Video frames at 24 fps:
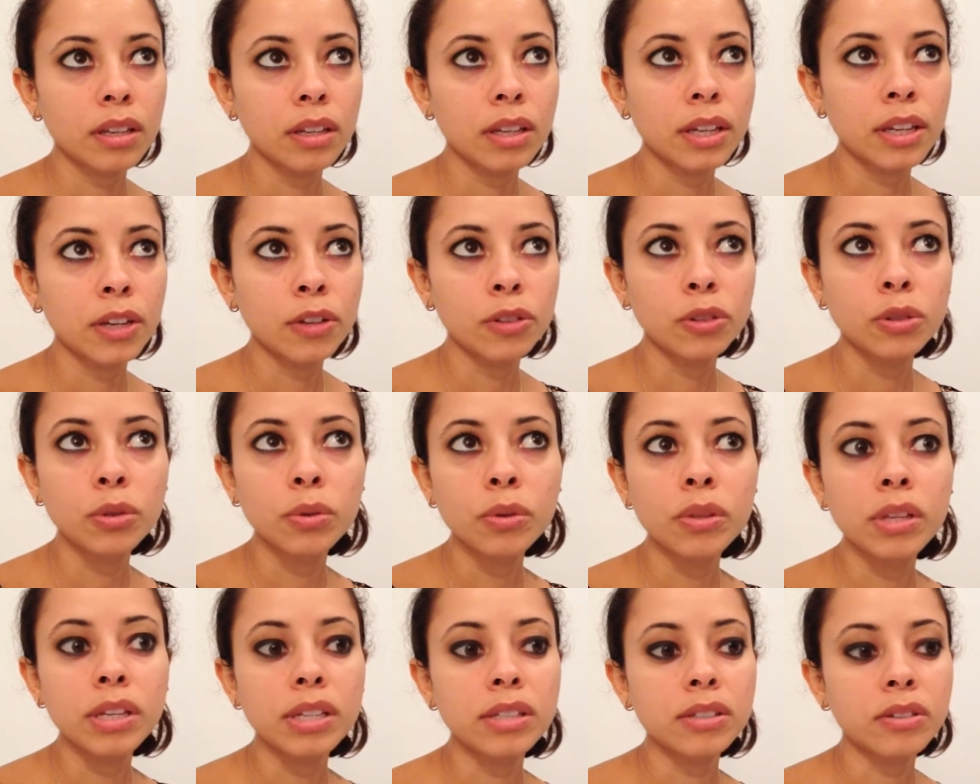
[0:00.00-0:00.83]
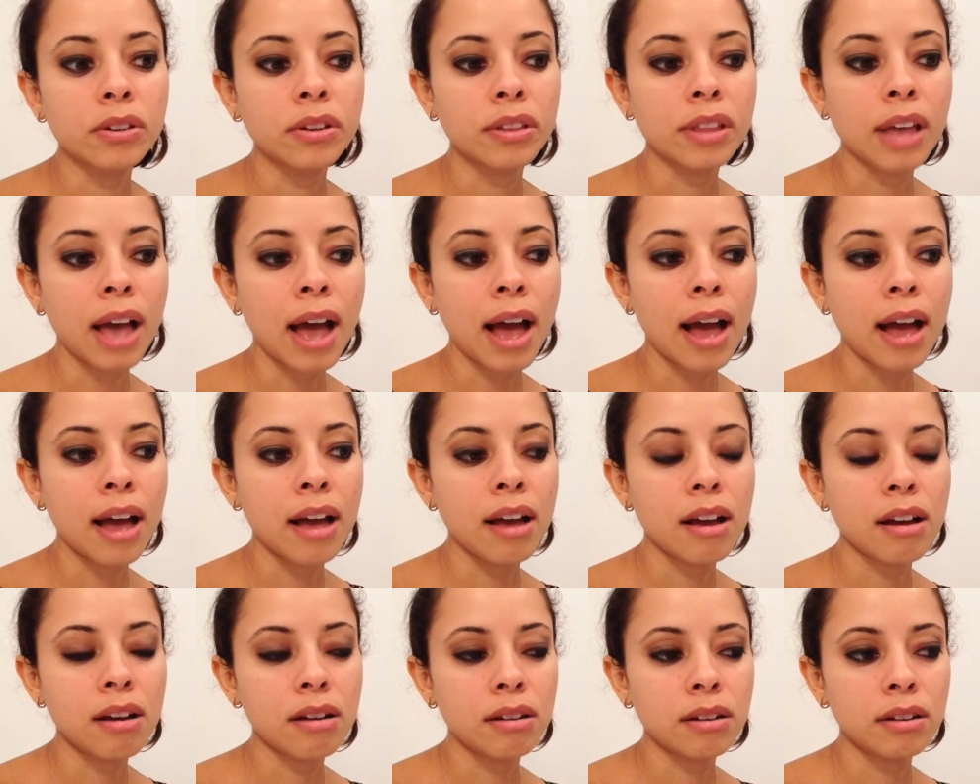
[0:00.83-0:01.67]
you know, do this or
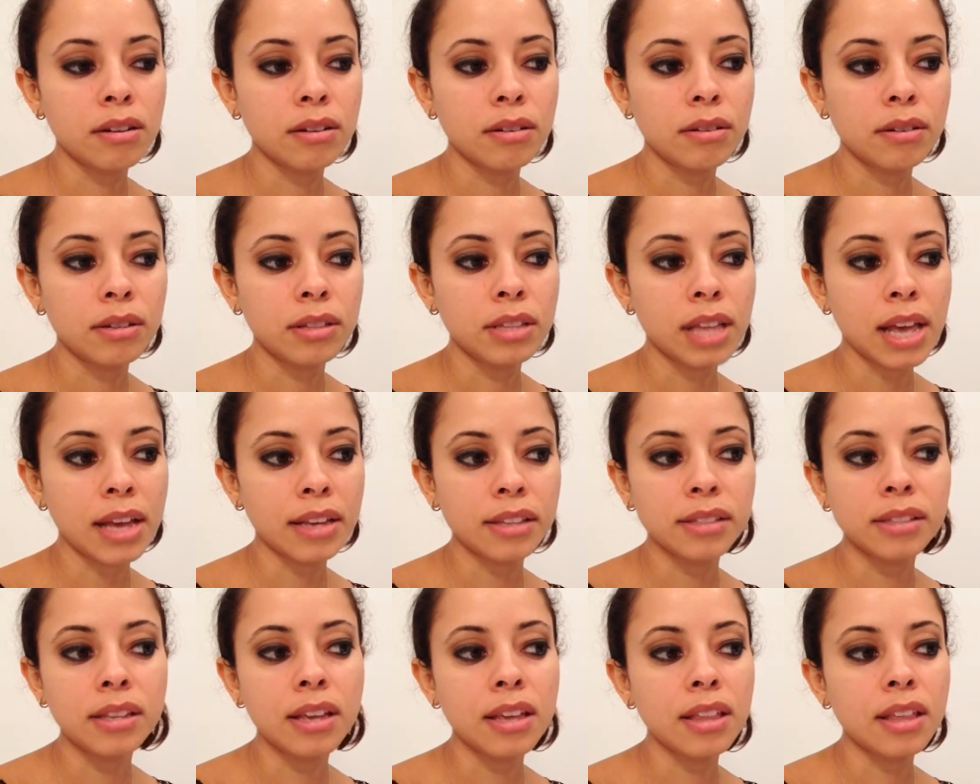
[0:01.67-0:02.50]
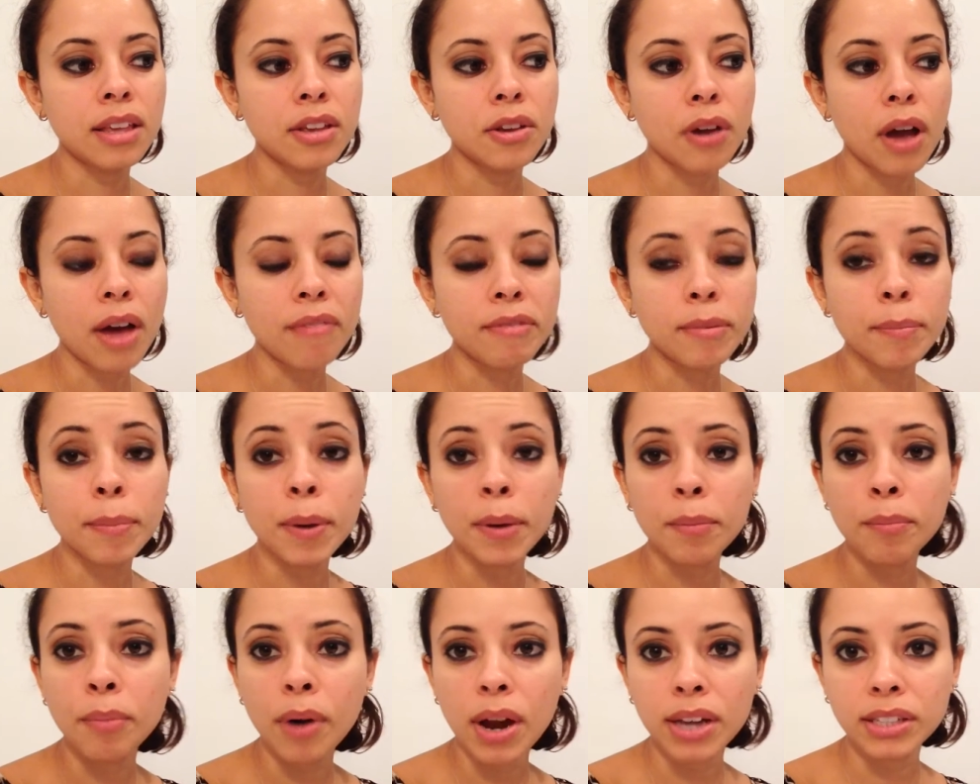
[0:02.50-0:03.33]
that, uh, like say that you have a
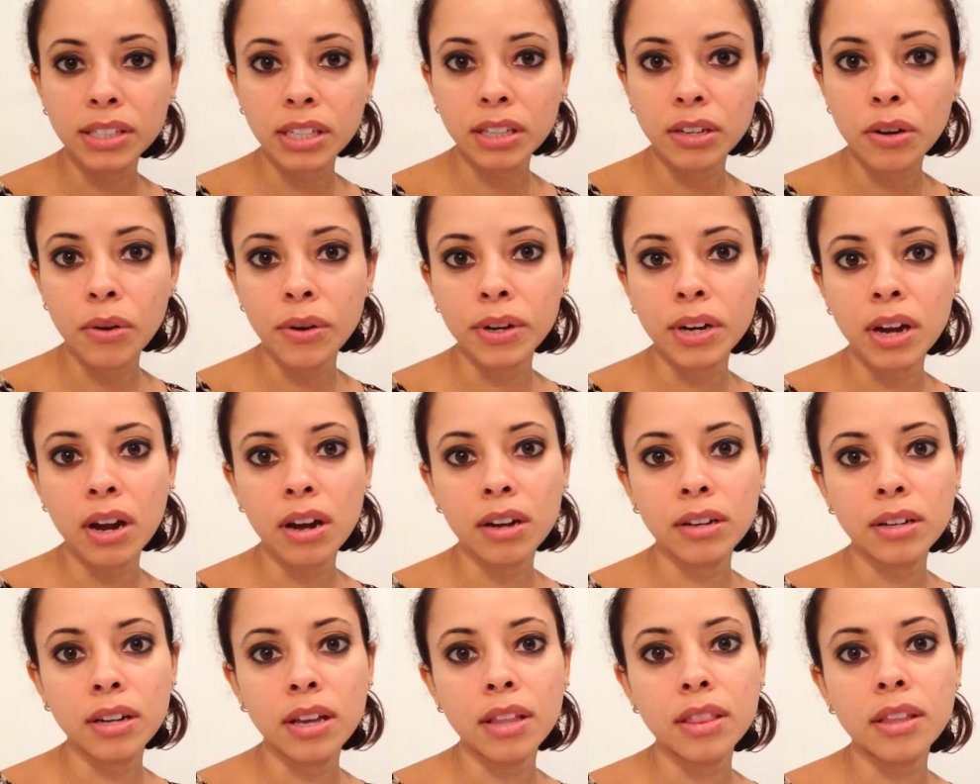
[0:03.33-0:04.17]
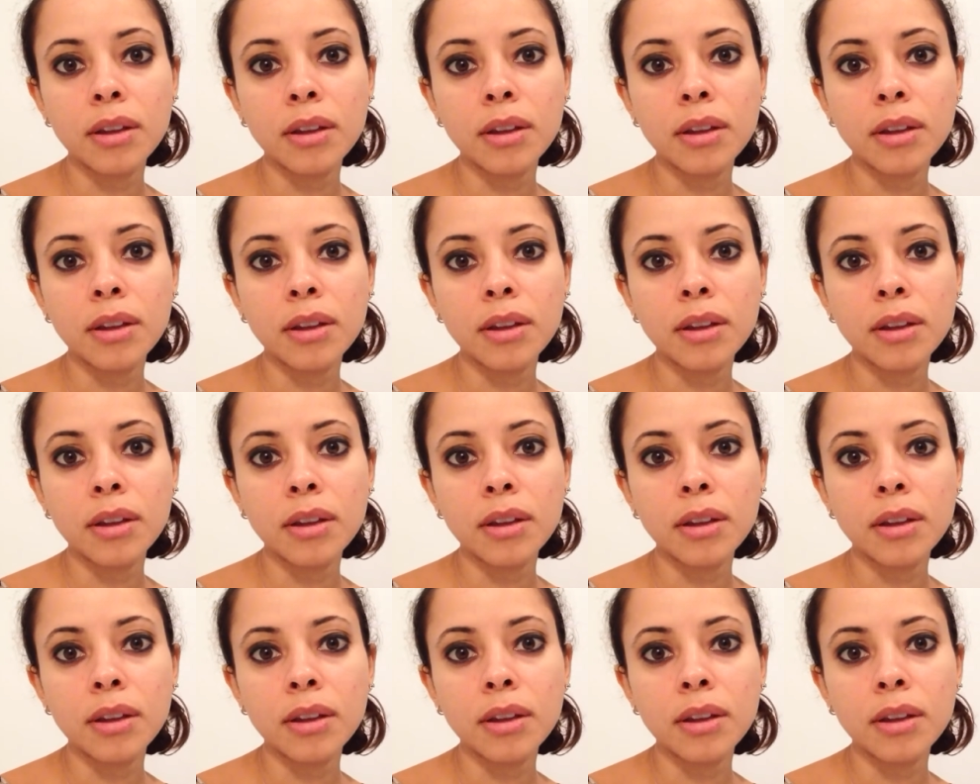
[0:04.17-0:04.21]
big project going on,